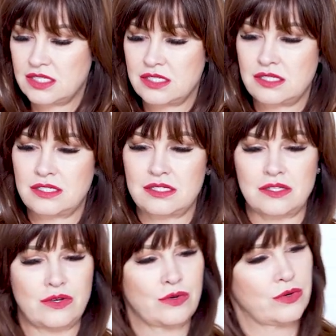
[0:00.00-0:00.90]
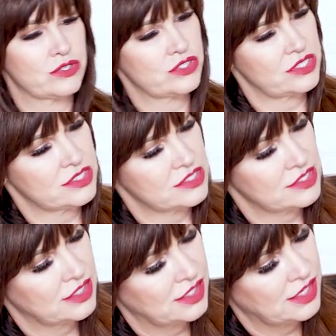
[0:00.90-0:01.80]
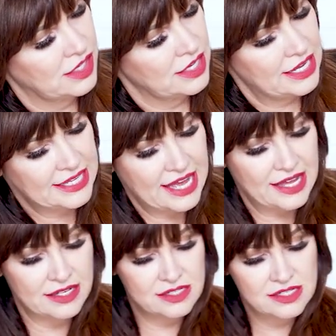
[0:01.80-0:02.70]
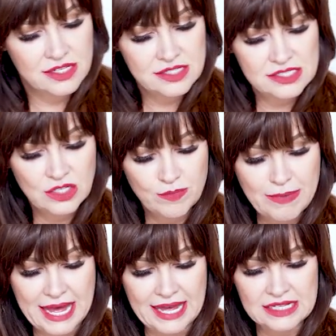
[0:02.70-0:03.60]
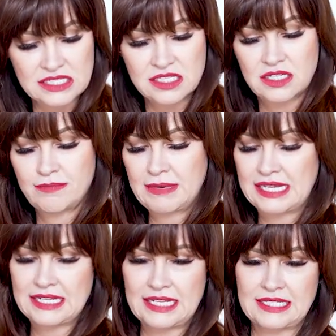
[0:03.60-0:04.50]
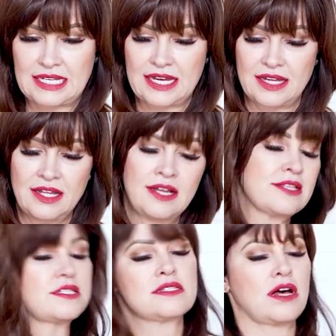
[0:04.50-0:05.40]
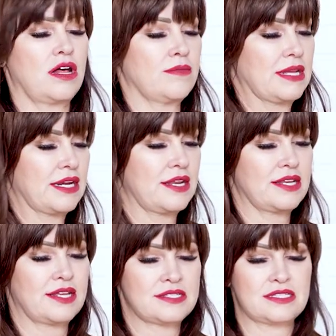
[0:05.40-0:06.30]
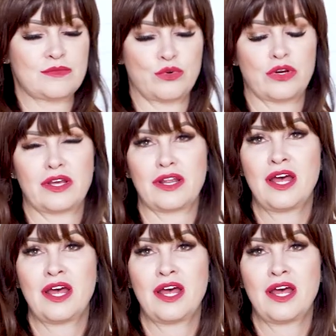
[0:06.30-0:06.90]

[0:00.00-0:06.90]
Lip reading: This is so gorgeous. Again, silk backed, made in India. This is all made in India. This is imported.